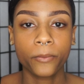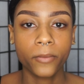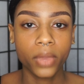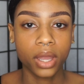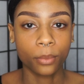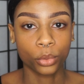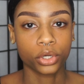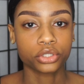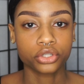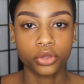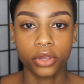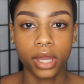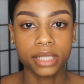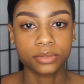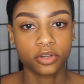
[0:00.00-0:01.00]
I'm going to show you
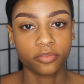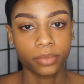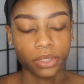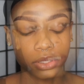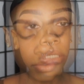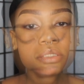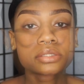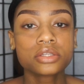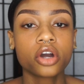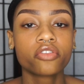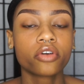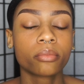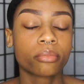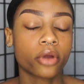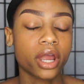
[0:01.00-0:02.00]
guys what I've been using. So
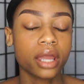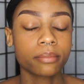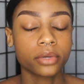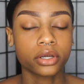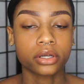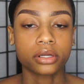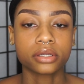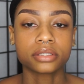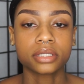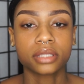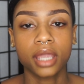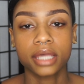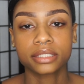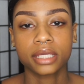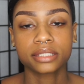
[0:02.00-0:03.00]
for primers, and
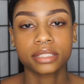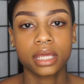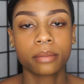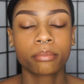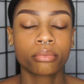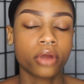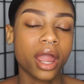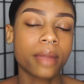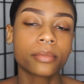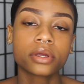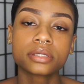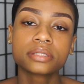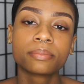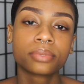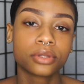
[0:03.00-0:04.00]
yes, I said
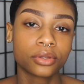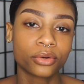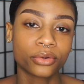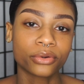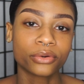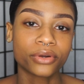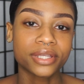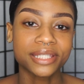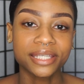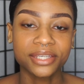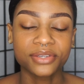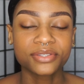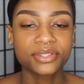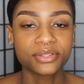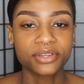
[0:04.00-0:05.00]
primers plural because I
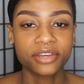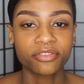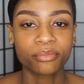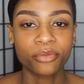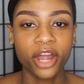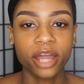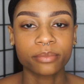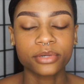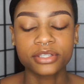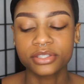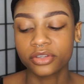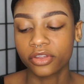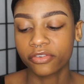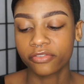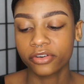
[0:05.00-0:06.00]
use 2 different primers.
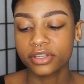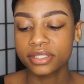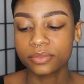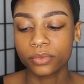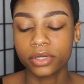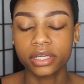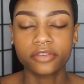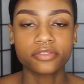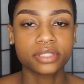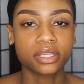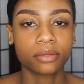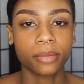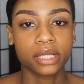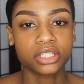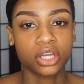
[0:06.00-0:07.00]
So the first one you've seen
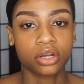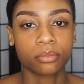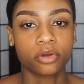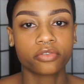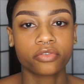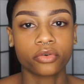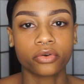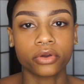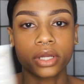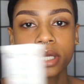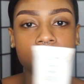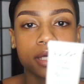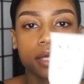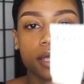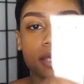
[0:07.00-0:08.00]
on my channel before
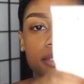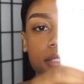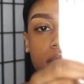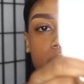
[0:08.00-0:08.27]
is the